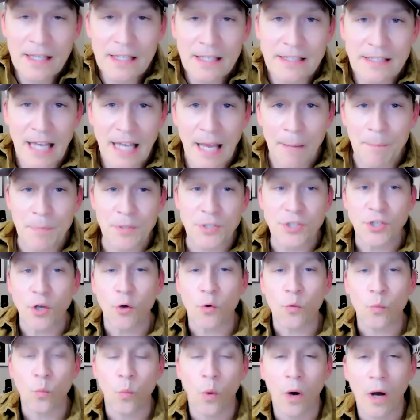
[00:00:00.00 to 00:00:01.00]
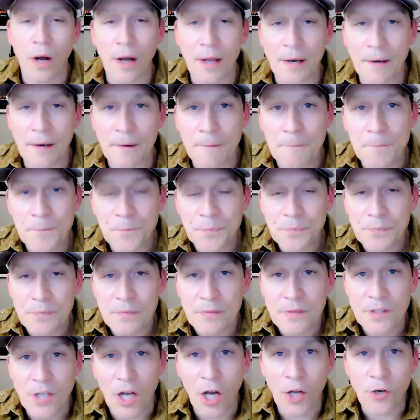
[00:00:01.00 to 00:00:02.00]
to episode 1
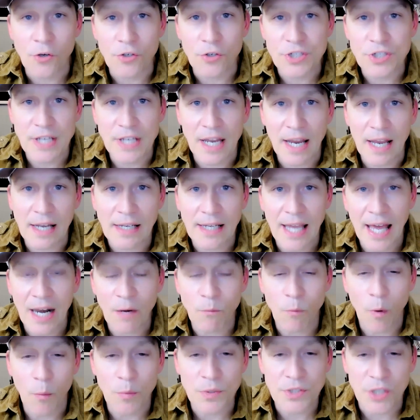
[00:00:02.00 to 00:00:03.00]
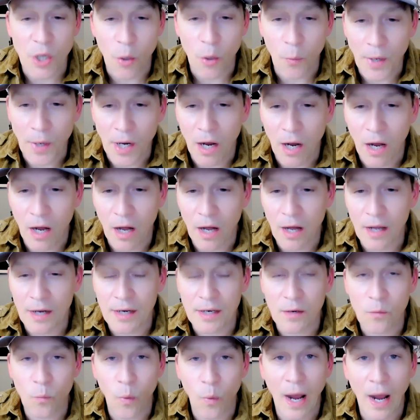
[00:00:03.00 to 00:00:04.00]
to understand kind of what was going on
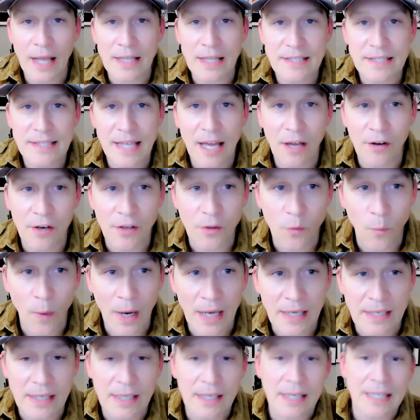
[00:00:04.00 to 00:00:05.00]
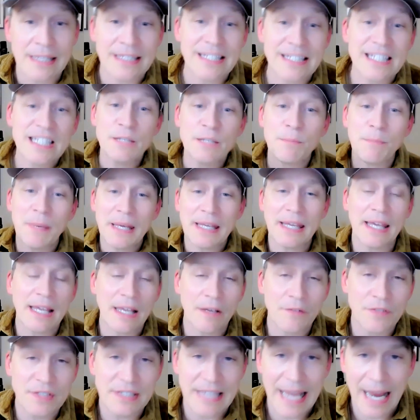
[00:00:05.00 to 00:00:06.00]
and why it sounded the way it did. And speaking
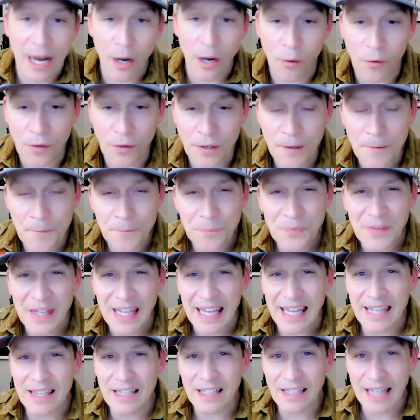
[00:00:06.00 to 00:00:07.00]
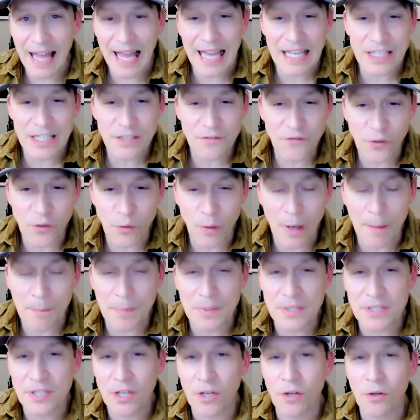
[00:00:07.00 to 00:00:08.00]
of sound, in the last few
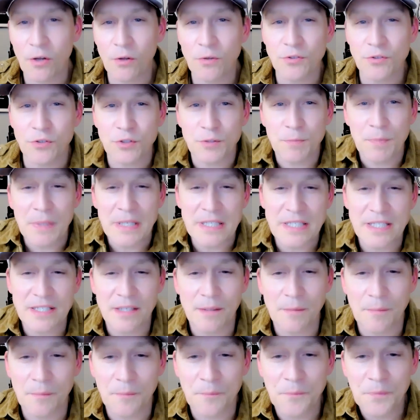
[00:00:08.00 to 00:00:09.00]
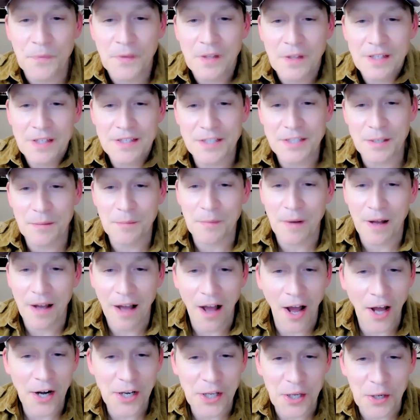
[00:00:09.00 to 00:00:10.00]
episodes, there's been some
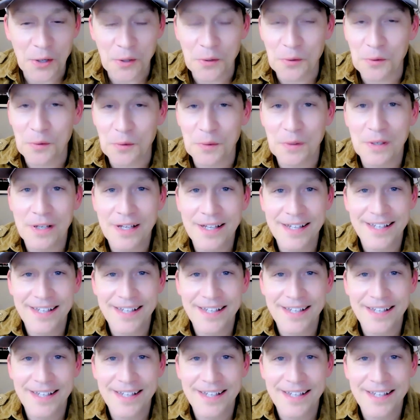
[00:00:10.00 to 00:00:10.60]
audio